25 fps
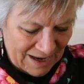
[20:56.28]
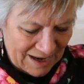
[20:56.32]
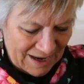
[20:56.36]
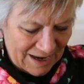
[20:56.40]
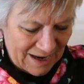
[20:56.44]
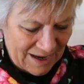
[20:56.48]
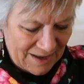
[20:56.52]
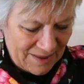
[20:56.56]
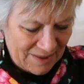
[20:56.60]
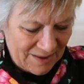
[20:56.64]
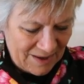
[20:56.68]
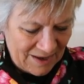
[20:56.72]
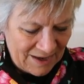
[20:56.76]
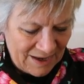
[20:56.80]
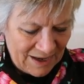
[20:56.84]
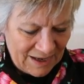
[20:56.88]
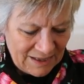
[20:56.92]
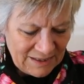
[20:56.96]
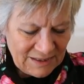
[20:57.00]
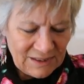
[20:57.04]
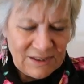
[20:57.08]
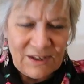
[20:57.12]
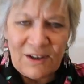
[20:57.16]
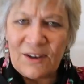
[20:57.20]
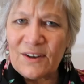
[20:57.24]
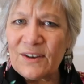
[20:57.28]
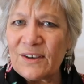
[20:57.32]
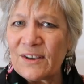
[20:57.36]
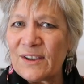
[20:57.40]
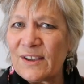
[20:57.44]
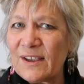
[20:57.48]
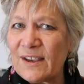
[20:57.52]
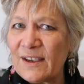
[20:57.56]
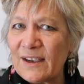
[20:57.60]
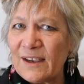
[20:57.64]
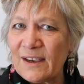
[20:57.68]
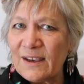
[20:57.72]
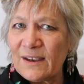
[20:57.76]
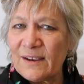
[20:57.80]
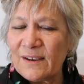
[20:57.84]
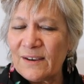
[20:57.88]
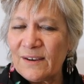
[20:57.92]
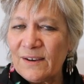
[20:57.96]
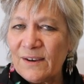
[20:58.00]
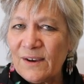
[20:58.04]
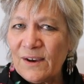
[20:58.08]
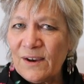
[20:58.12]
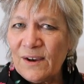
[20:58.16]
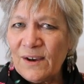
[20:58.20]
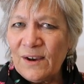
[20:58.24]
and then I started thinking,
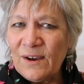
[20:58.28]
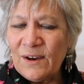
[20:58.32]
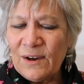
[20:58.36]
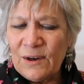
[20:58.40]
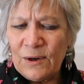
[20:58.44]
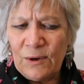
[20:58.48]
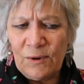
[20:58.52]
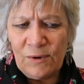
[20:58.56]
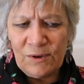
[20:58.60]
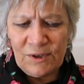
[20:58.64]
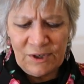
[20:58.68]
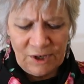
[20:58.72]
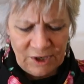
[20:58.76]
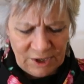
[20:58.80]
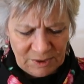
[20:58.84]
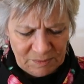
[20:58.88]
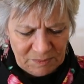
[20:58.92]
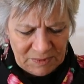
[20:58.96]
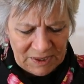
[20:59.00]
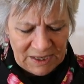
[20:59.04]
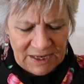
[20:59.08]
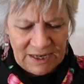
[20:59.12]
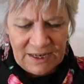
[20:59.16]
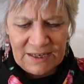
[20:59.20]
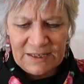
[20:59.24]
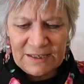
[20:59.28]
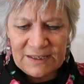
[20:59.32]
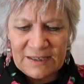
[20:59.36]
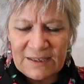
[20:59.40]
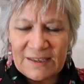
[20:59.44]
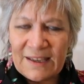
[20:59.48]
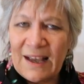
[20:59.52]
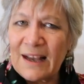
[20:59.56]
hold on a minute,